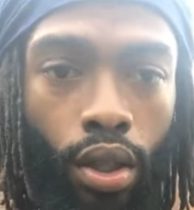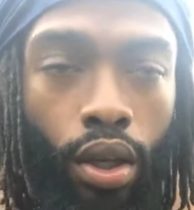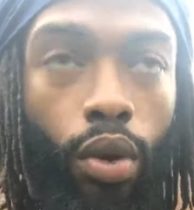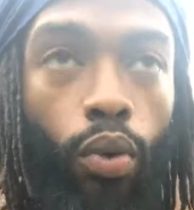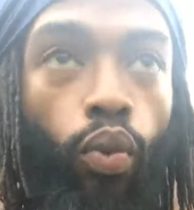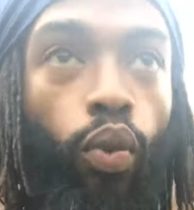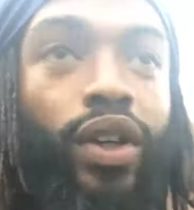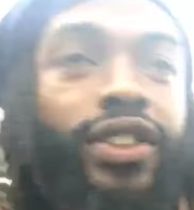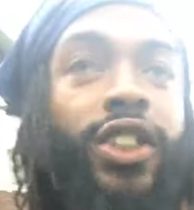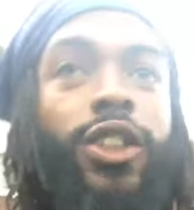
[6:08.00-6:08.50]

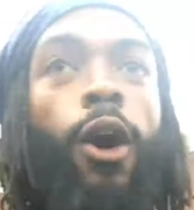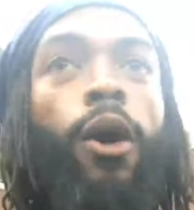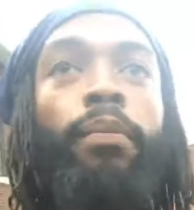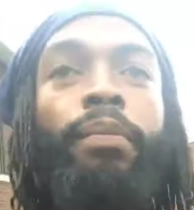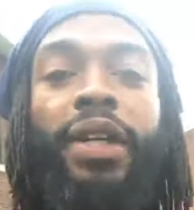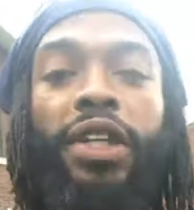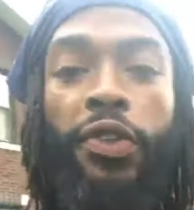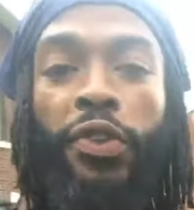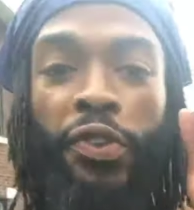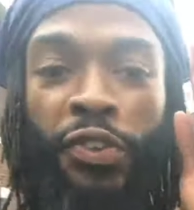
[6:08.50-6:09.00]
What's going to
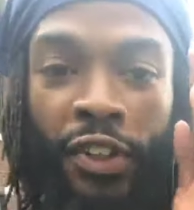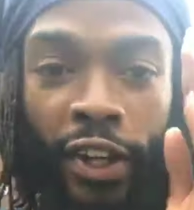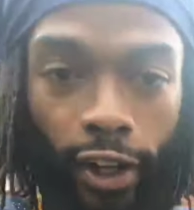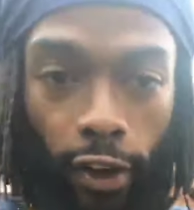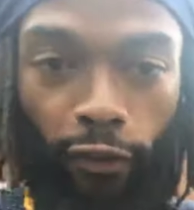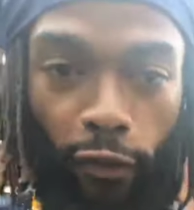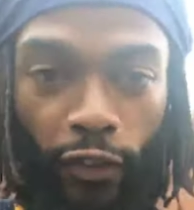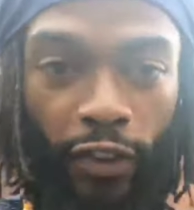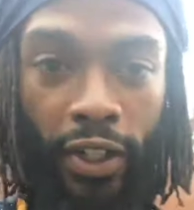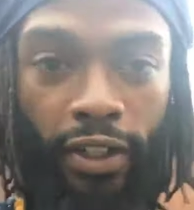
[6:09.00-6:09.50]
be
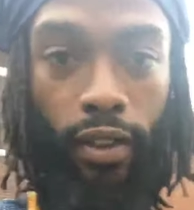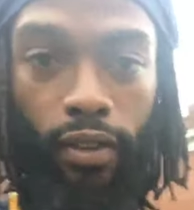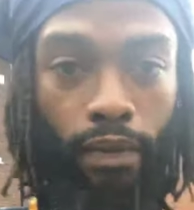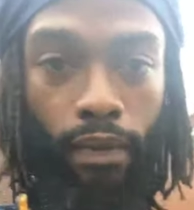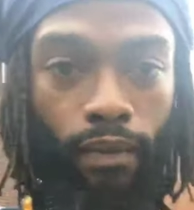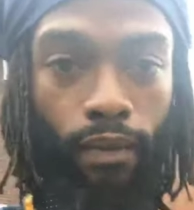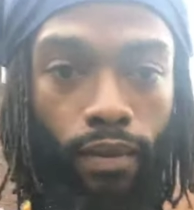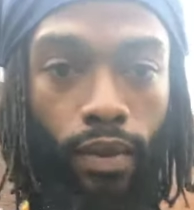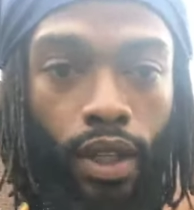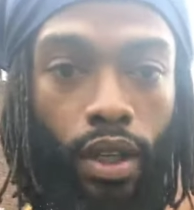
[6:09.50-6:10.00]
different
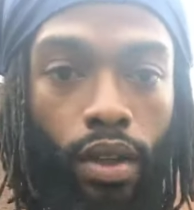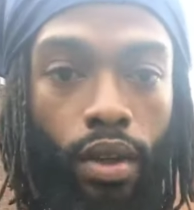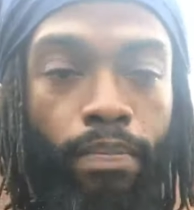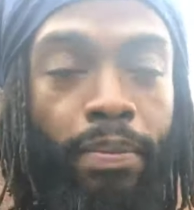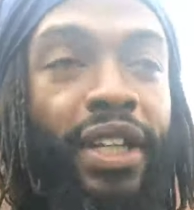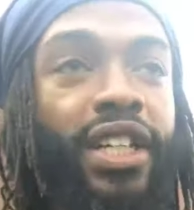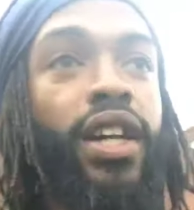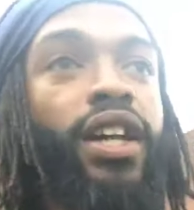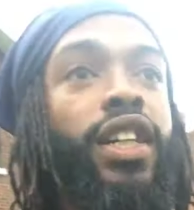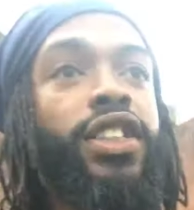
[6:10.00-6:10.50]

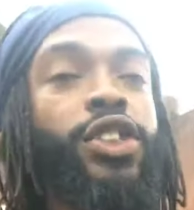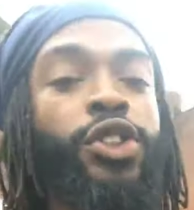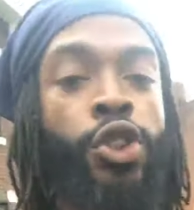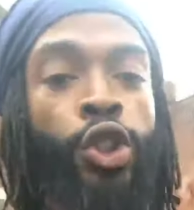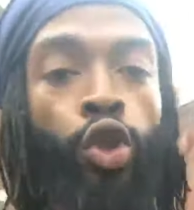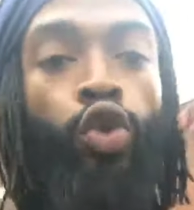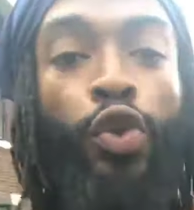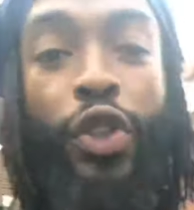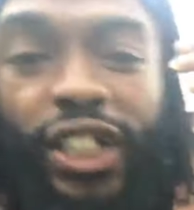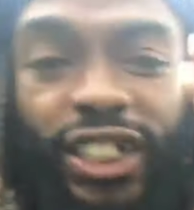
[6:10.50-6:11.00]
because
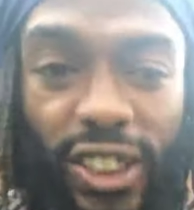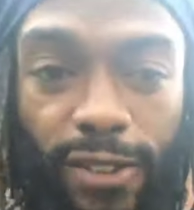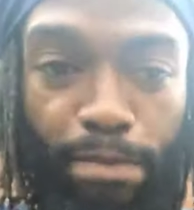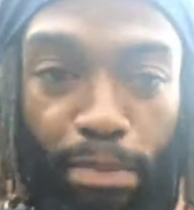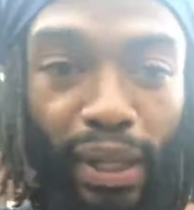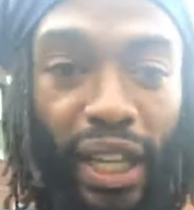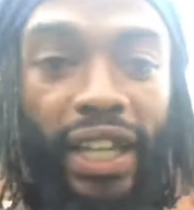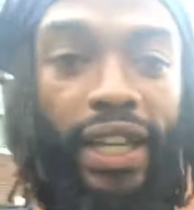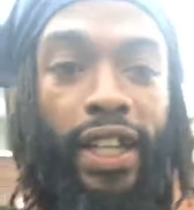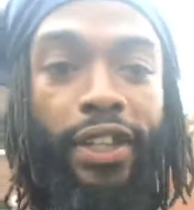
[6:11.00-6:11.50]
you
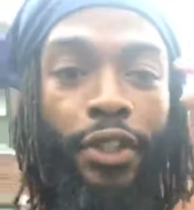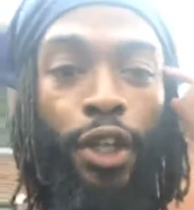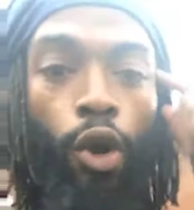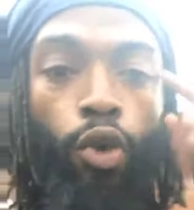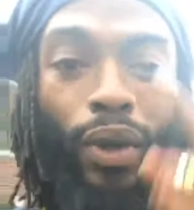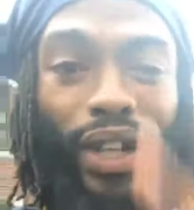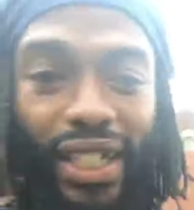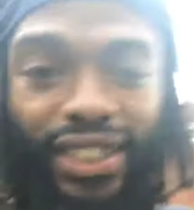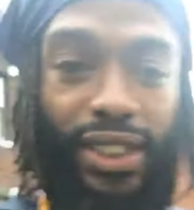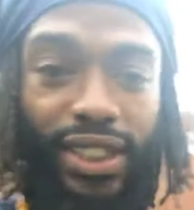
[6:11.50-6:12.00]
displayed your
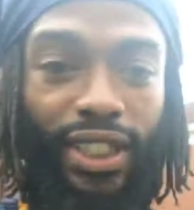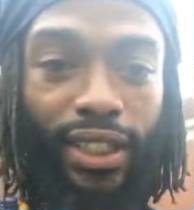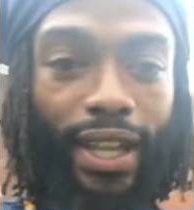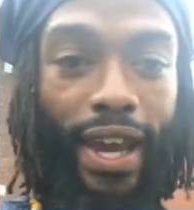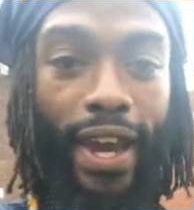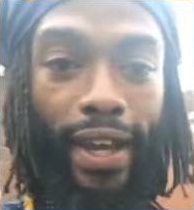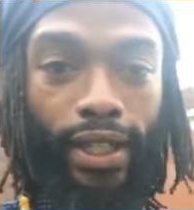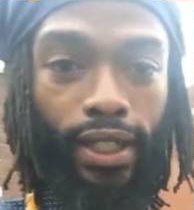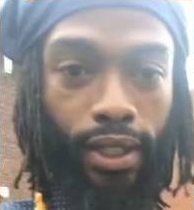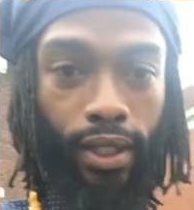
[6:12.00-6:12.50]

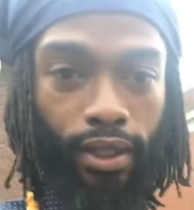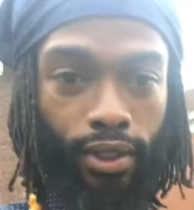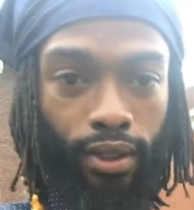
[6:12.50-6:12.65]
intellect?